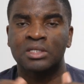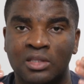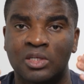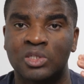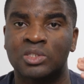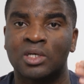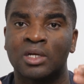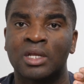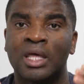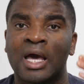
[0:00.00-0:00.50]
the
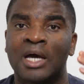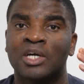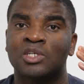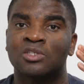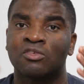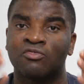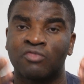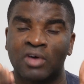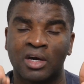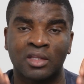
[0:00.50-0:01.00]
study
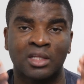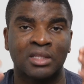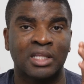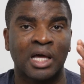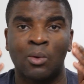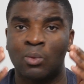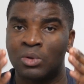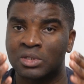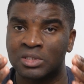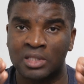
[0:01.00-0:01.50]
actually found that
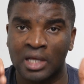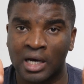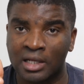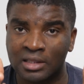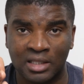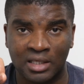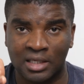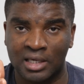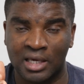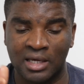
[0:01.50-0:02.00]
that was
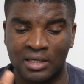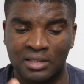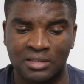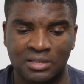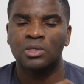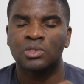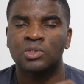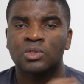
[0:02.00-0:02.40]
not the case.